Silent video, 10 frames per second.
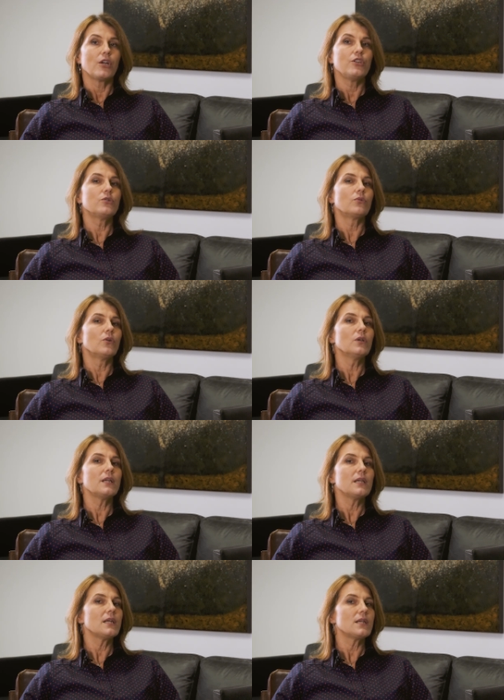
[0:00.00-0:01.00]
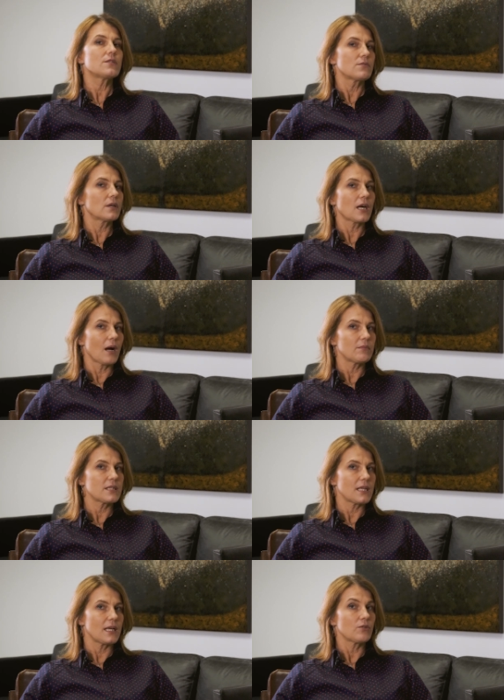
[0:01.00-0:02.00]
you only need to
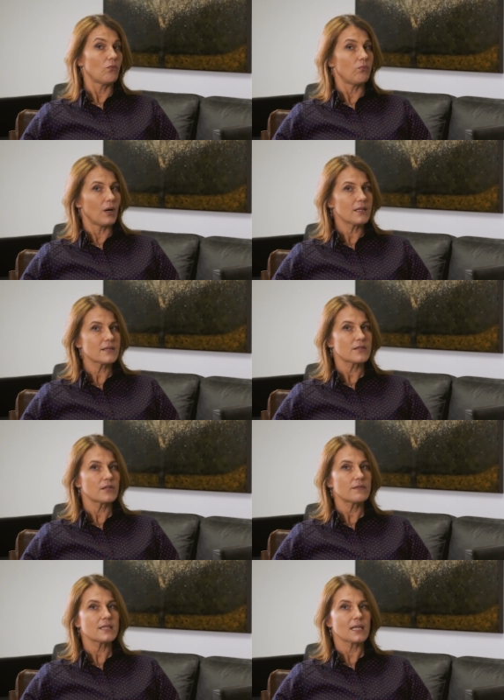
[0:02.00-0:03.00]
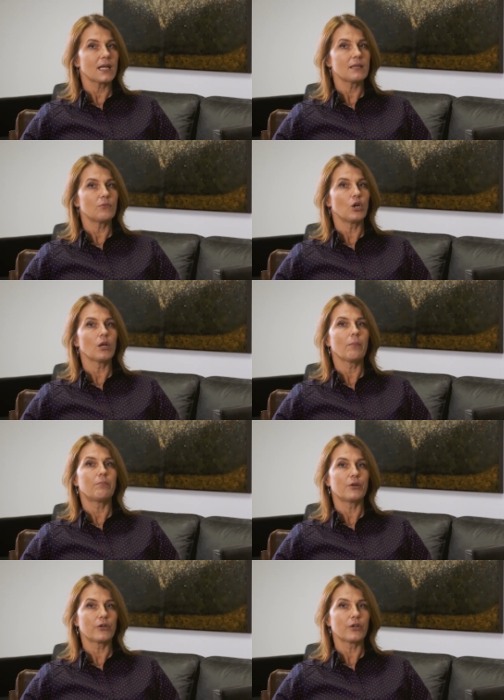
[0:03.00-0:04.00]
accommodate one service animal
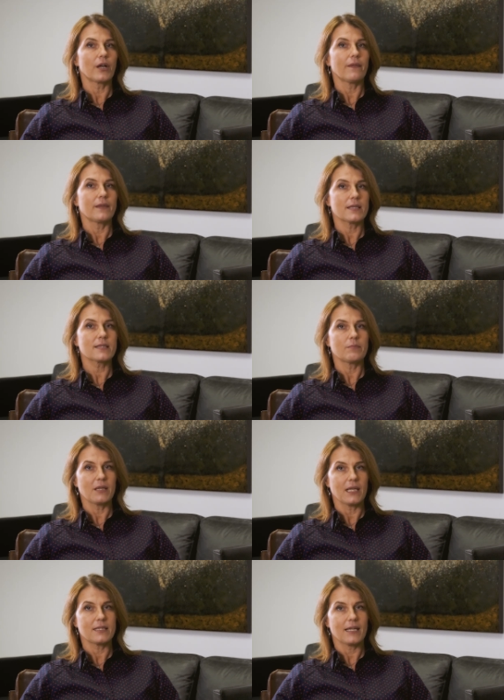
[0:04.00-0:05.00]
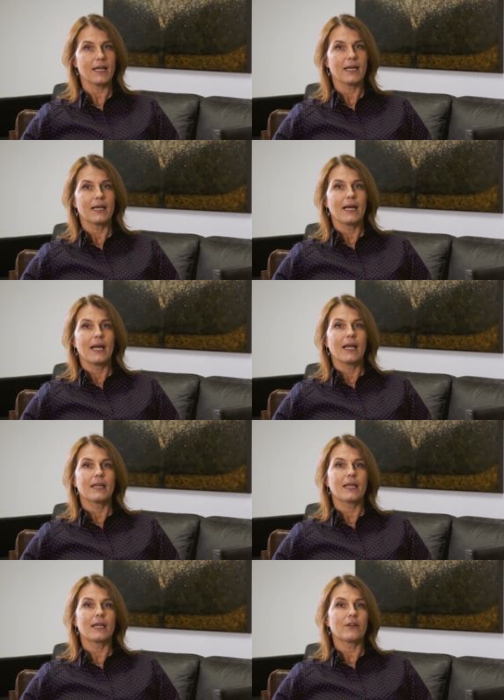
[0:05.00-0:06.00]
per disability.
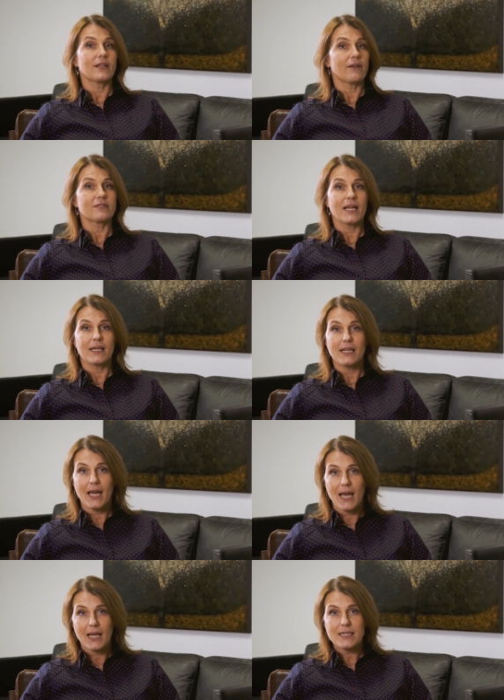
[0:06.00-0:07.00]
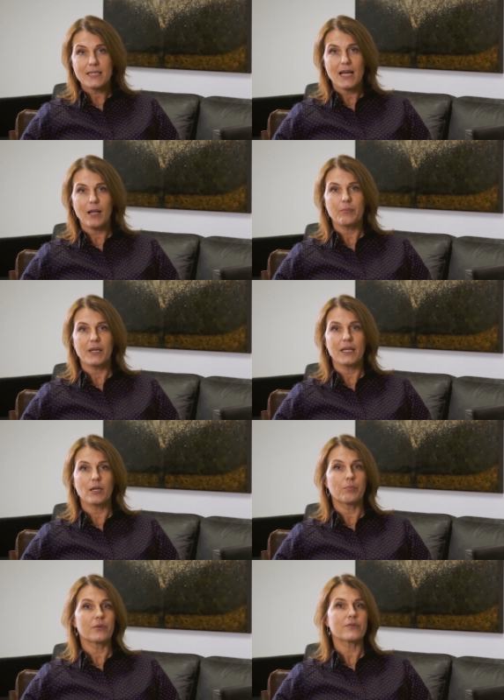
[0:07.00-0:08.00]
Cannot have ten cats helping
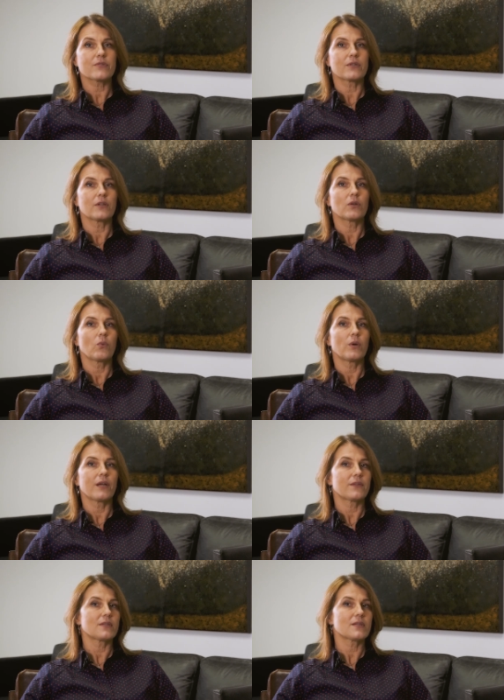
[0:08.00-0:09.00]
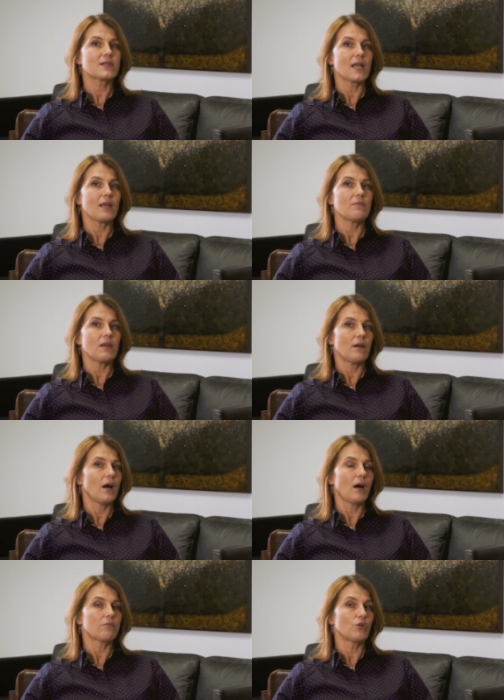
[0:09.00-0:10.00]
a person with the same
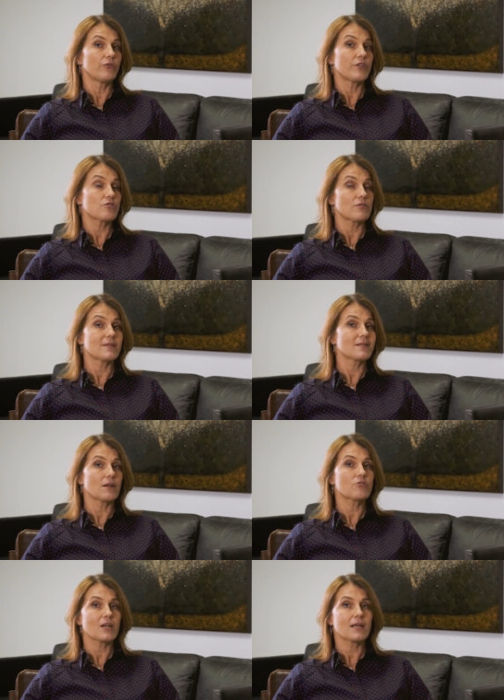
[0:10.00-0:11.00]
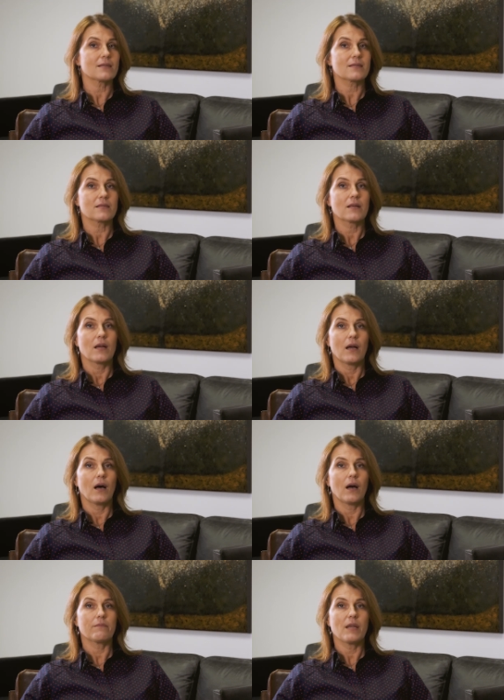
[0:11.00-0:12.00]
uh, condition, such as
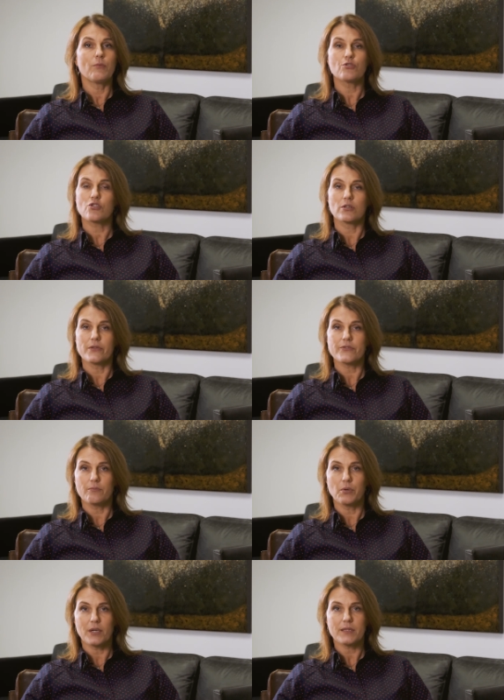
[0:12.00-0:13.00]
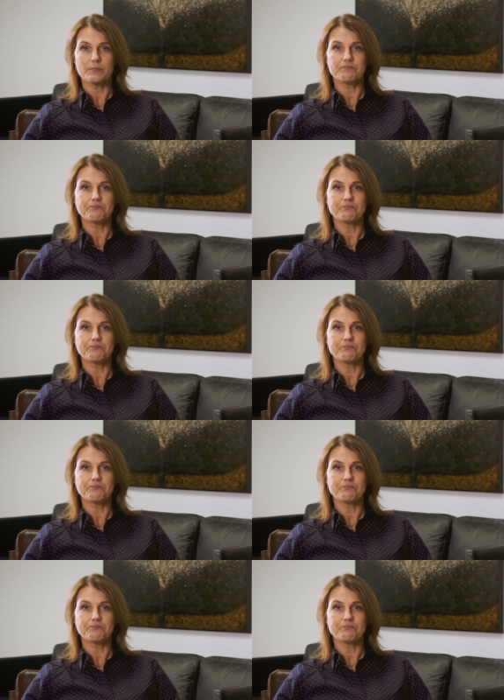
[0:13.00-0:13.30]
Uh, emotional support.